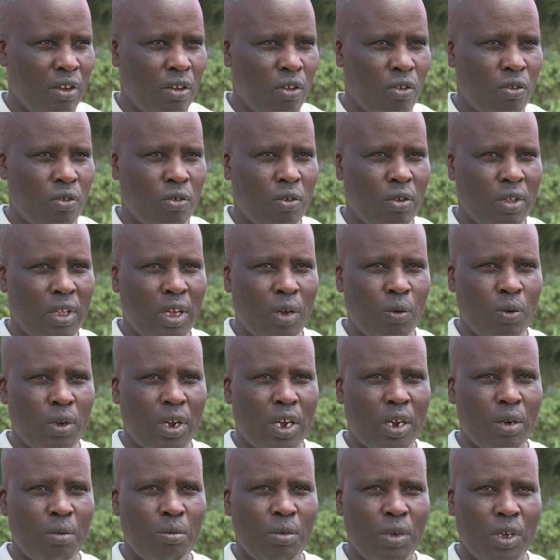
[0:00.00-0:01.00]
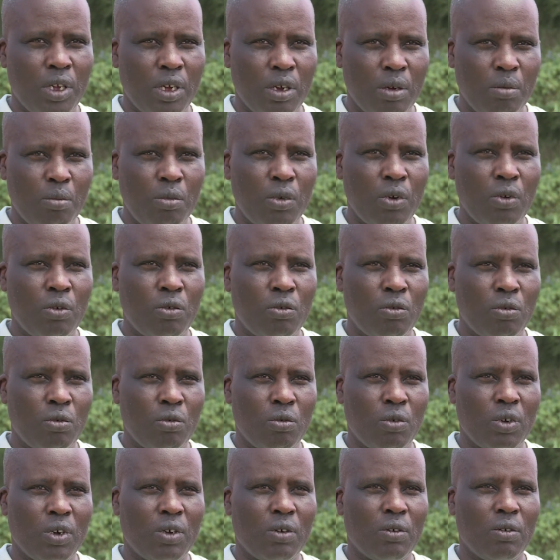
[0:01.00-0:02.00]
so that we can be able
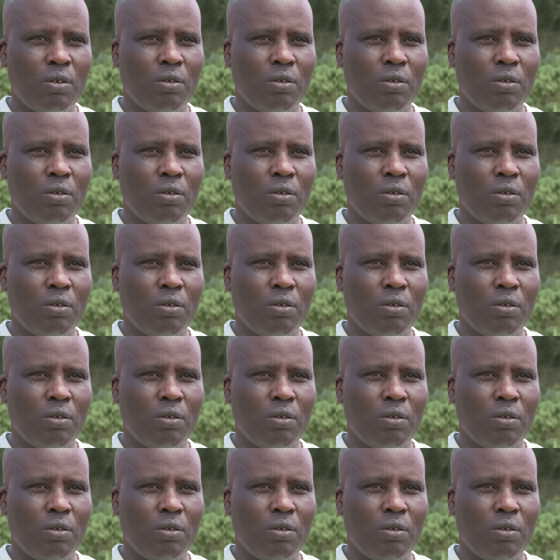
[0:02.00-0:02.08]
to